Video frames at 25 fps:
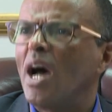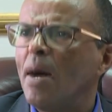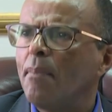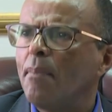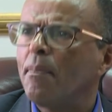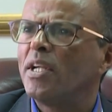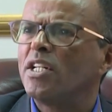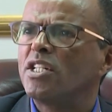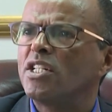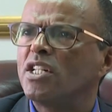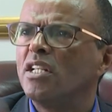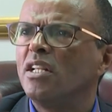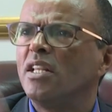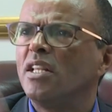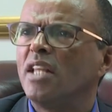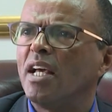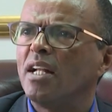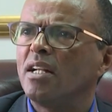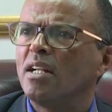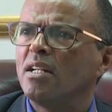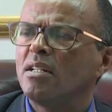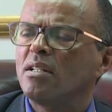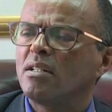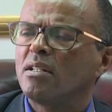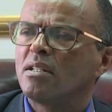Up until
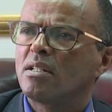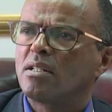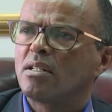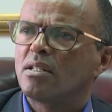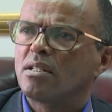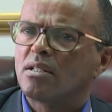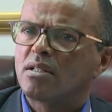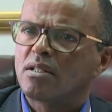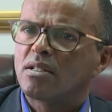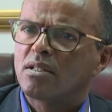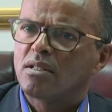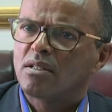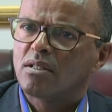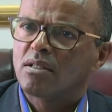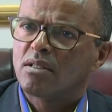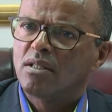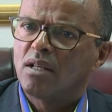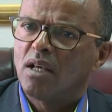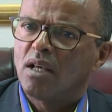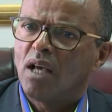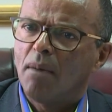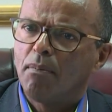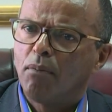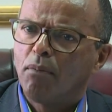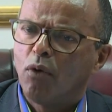then,
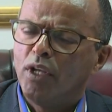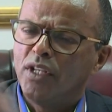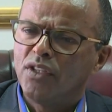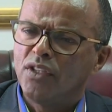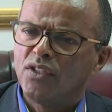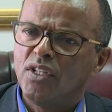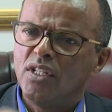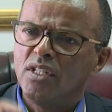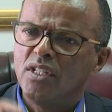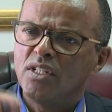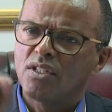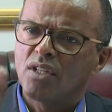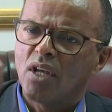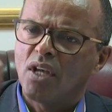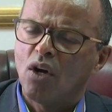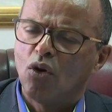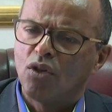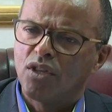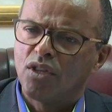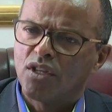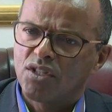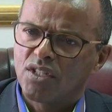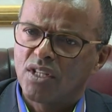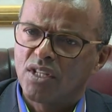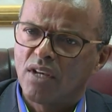the appointees or
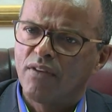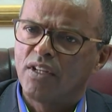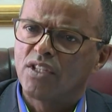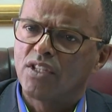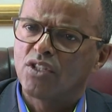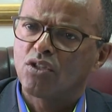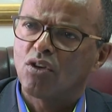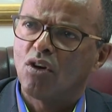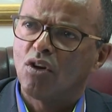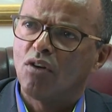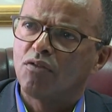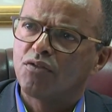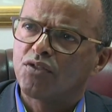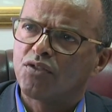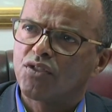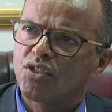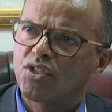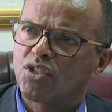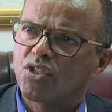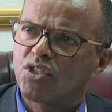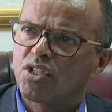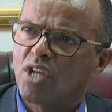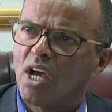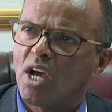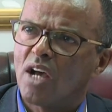the servants of
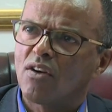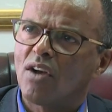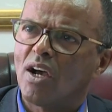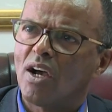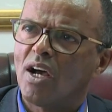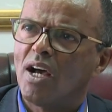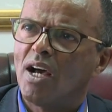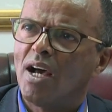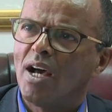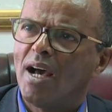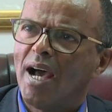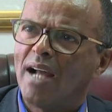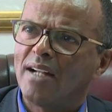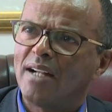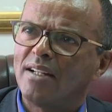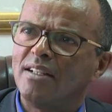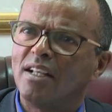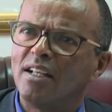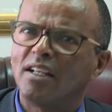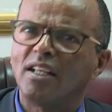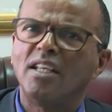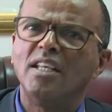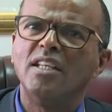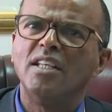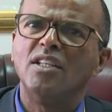Sarah had the
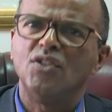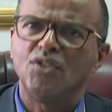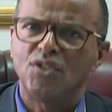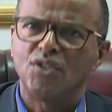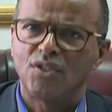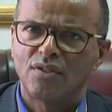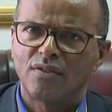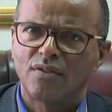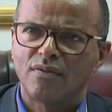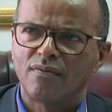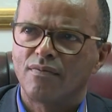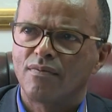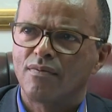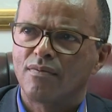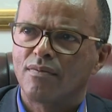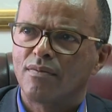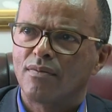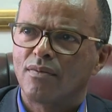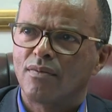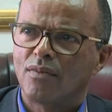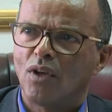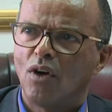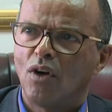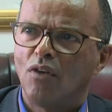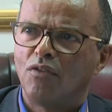keys
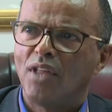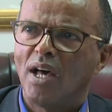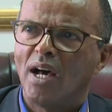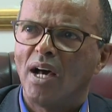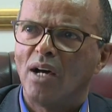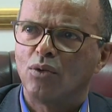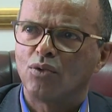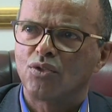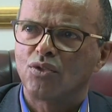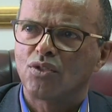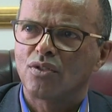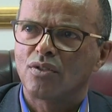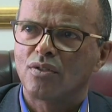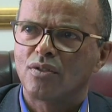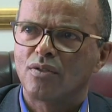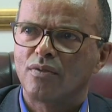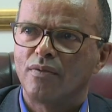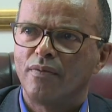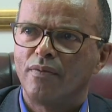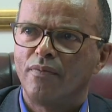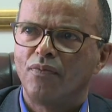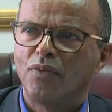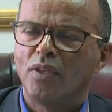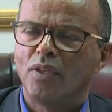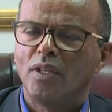of the house.
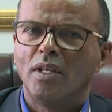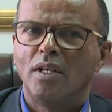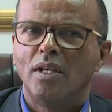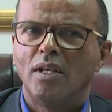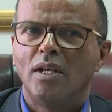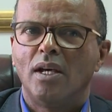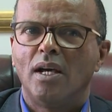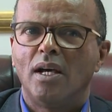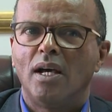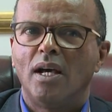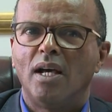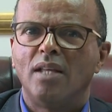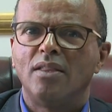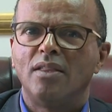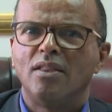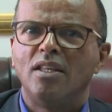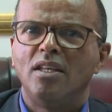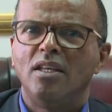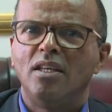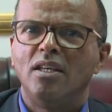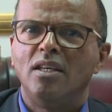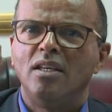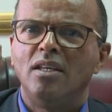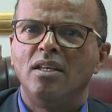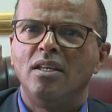And
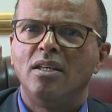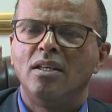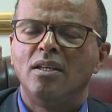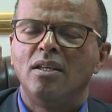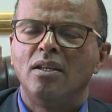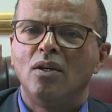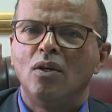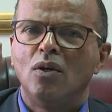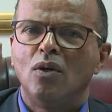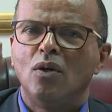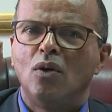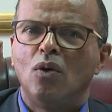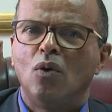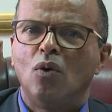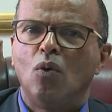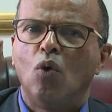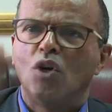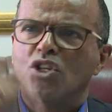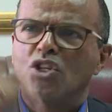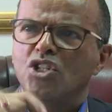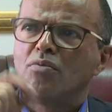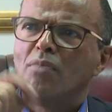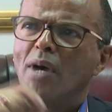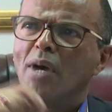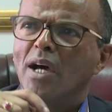the
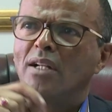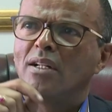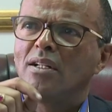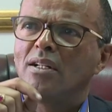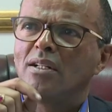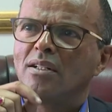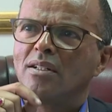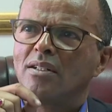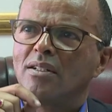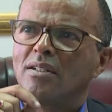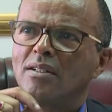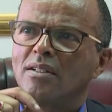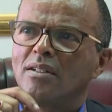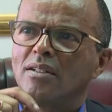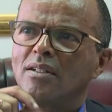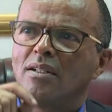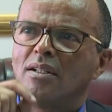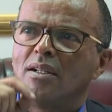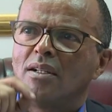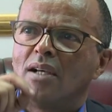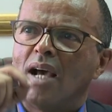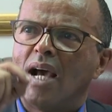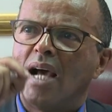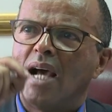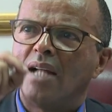watchman
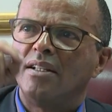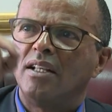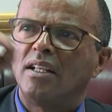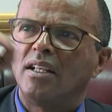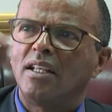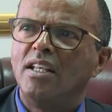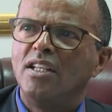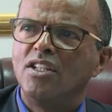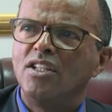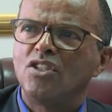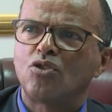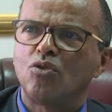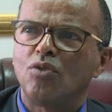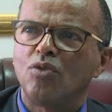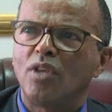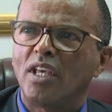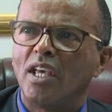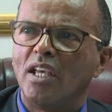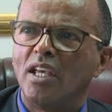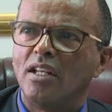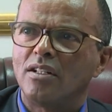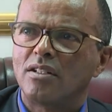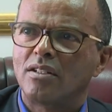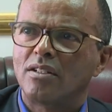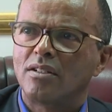had the keys to the
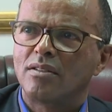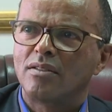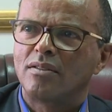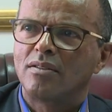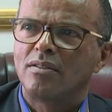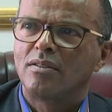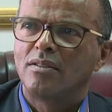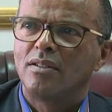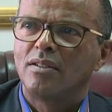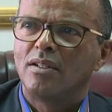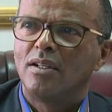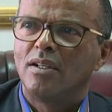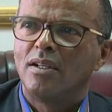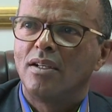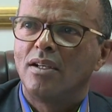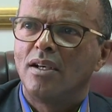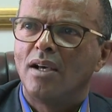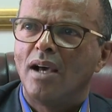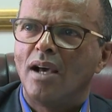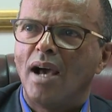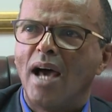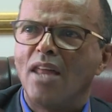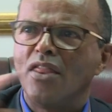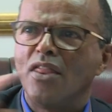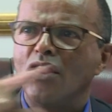gate
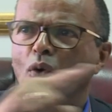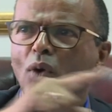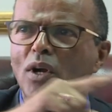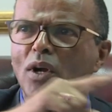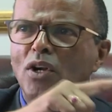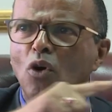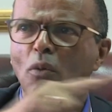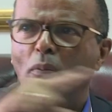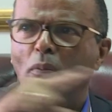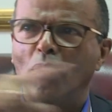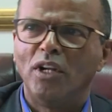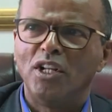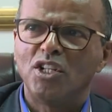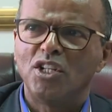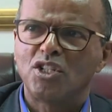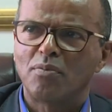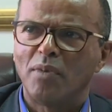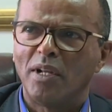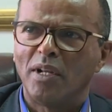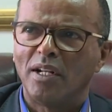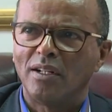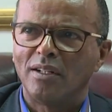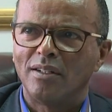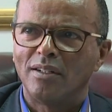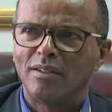and there were no
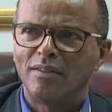policemen.